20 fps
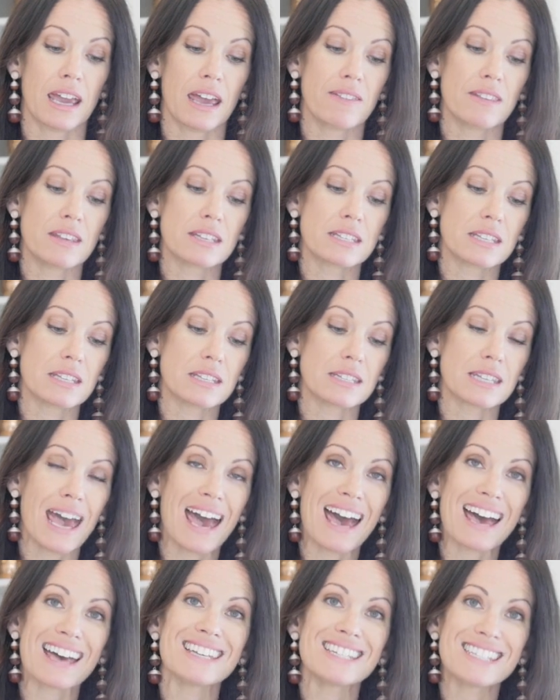and this is
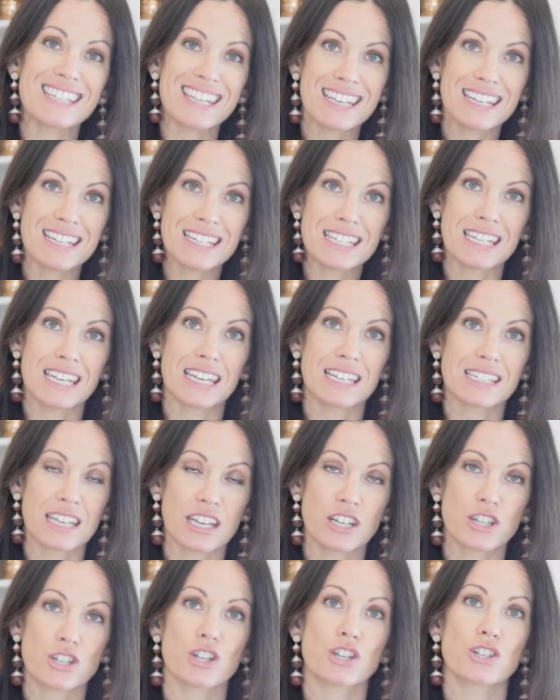as easy as
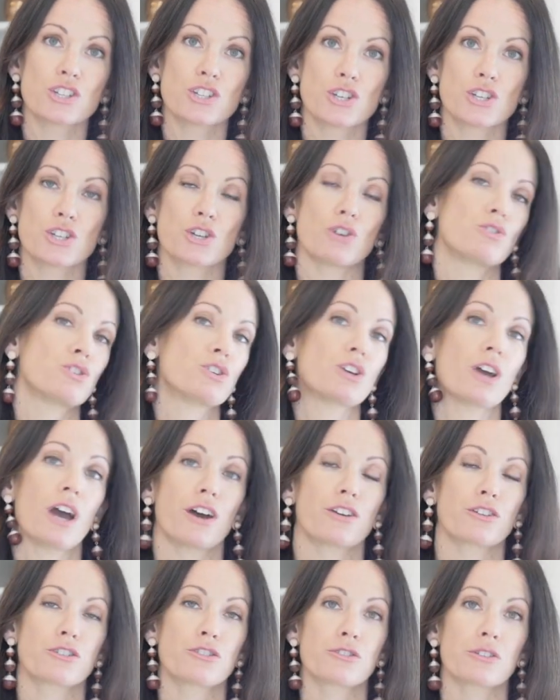I just showed you
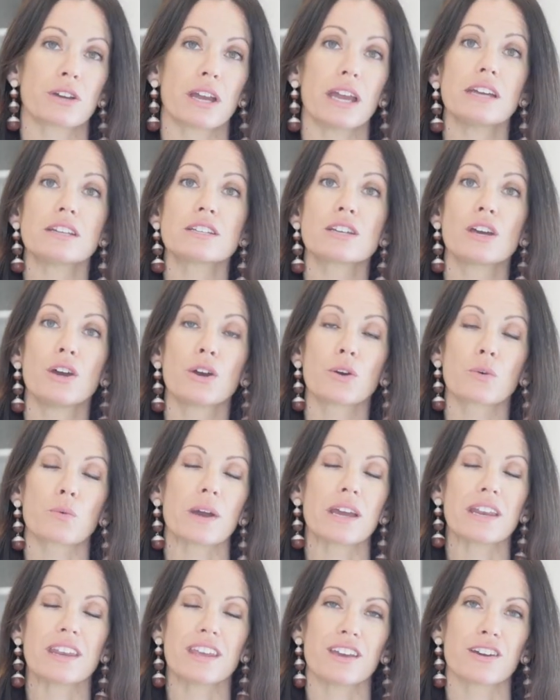how to create
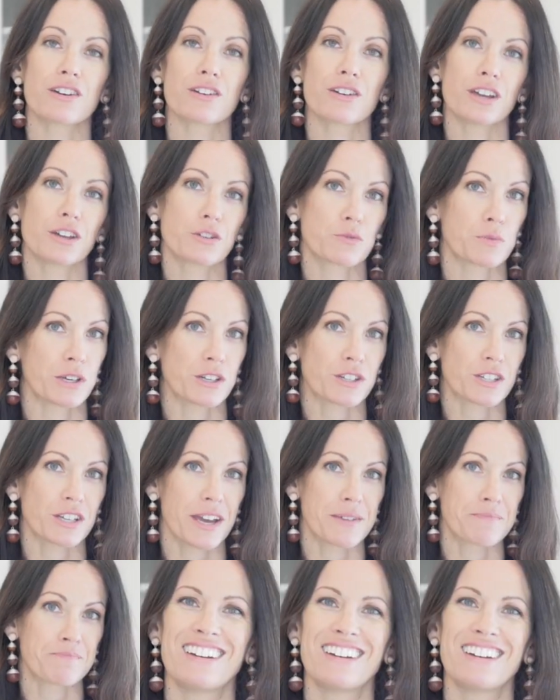right here in real
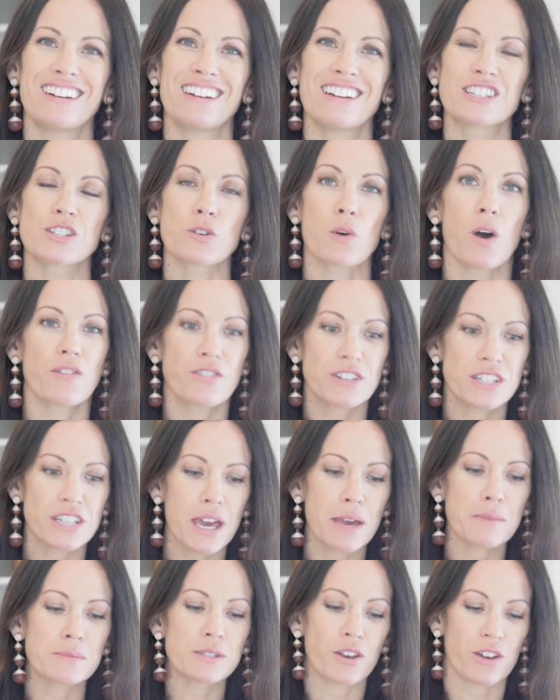time. So
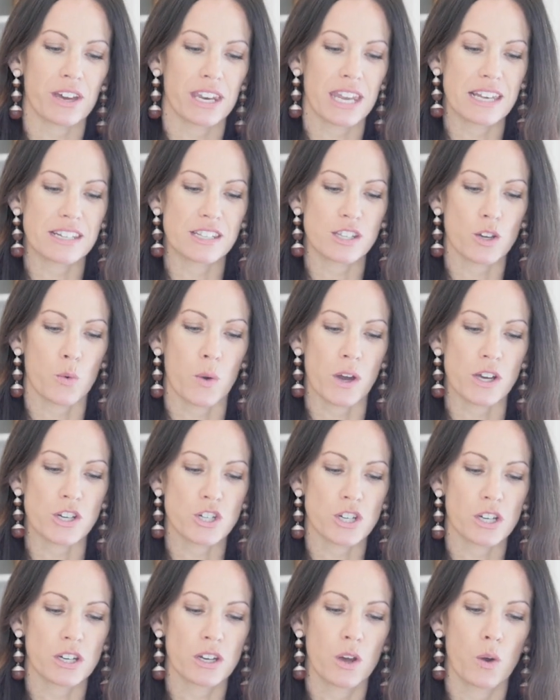oftentimes I'll get asked the
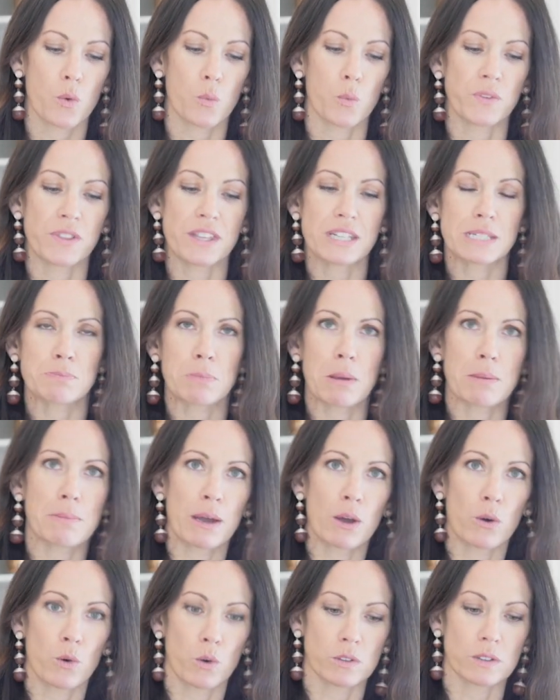question, would this be
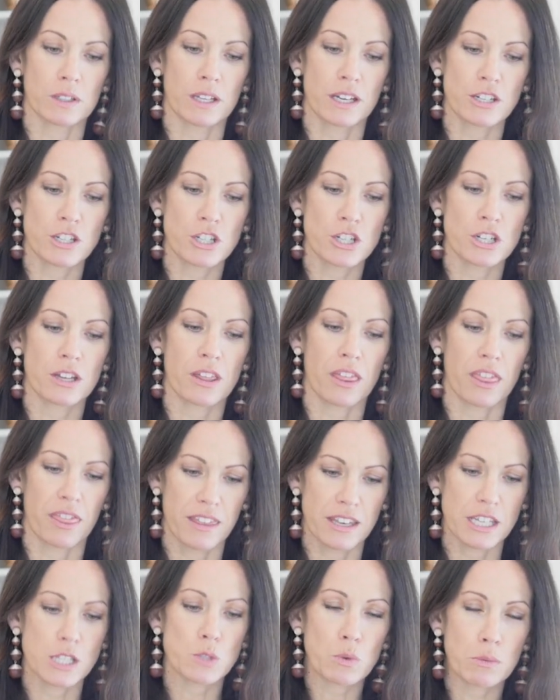my whole lunch?
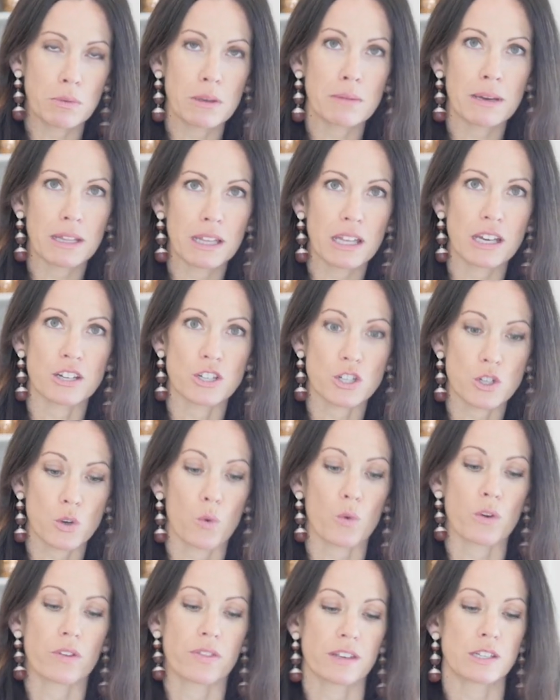This would be my lunch,
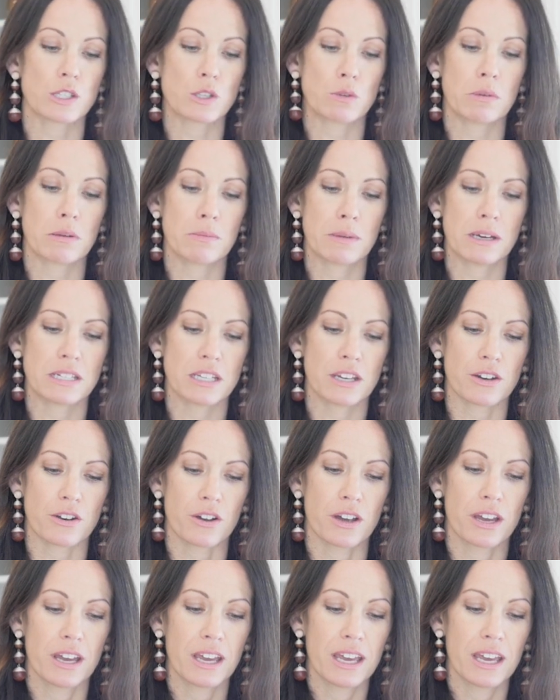or this would be my dinner.